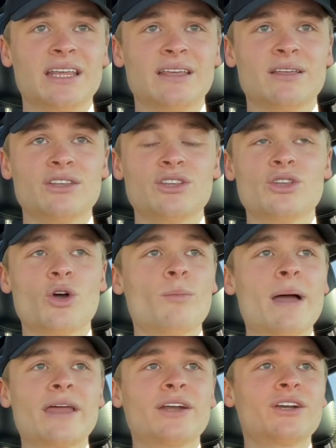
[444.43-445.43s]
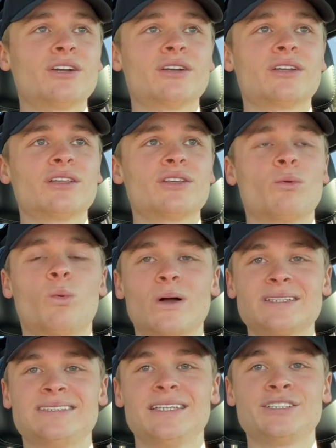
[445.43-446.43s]
no matter
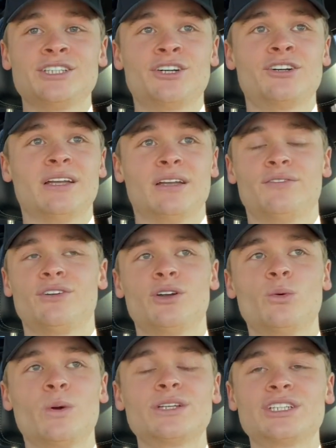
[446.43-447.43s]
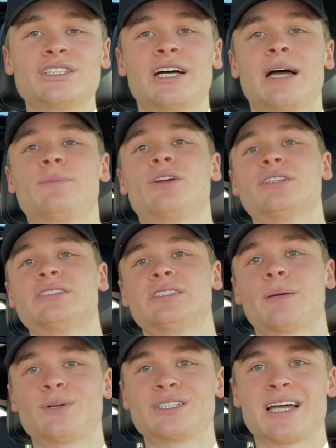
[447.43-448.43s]
what season you're in, if you're in winter time, you're in
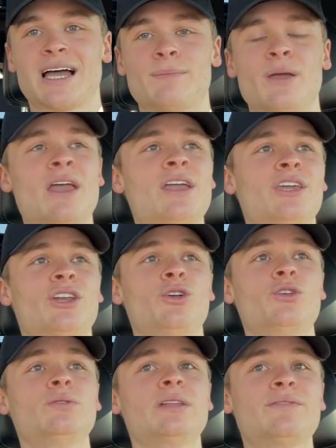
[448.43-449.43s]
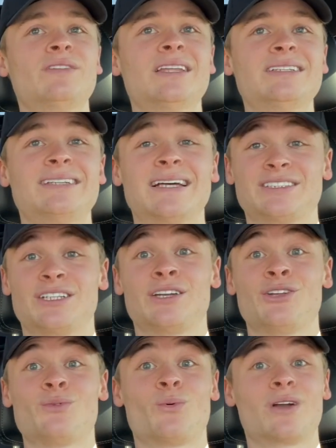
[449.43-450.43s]
summertime, you know, you live in the desert
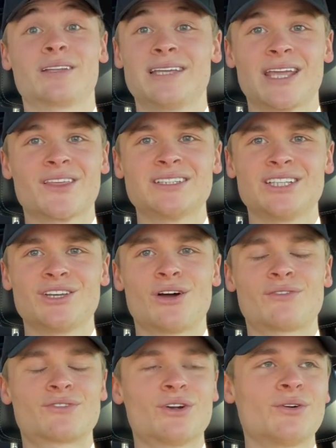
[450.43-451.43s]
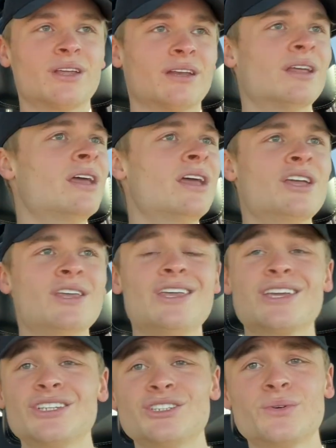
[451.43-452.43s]
and you want to take this thing off-roading,
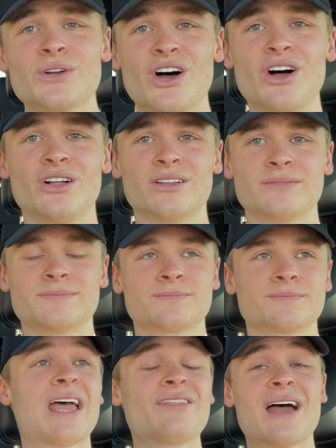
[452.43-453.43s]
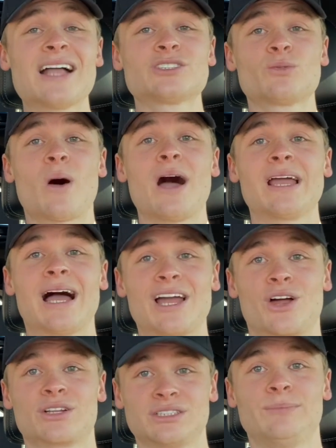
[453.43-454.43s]
you can do it all. And that's why
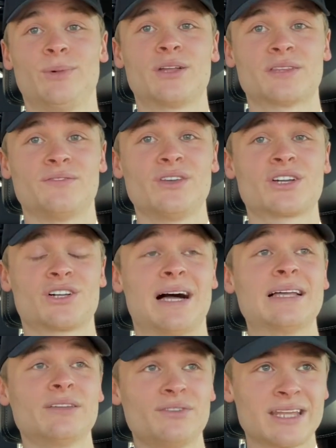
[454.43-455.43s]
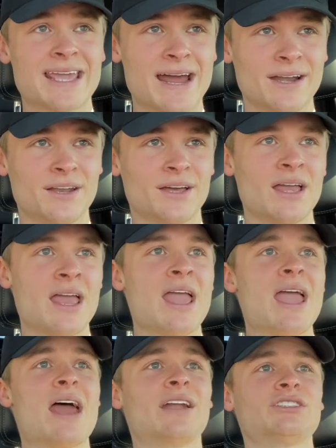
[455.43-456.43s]
I honestly bought the vehicle. I live in Canada
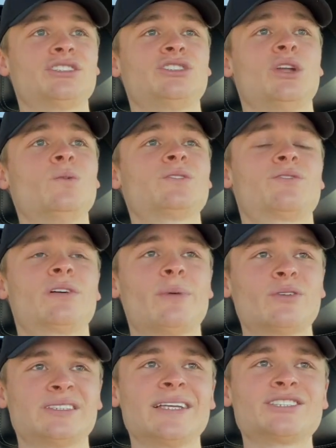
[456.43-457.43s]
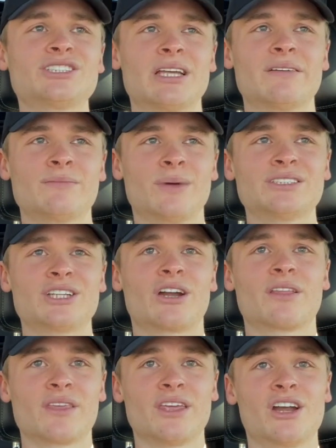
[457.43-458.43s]
and it snows for about 6 or 7 months
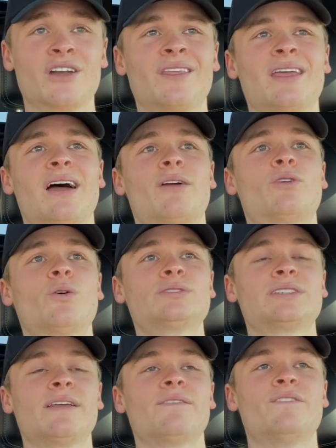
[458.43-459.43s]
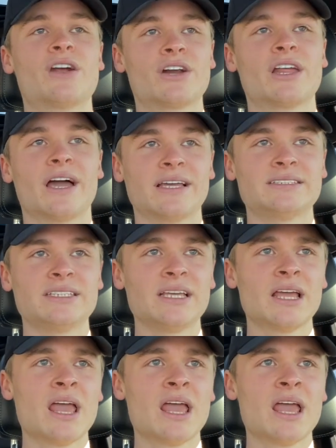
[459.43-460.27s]
out of the year and the roads get very icy.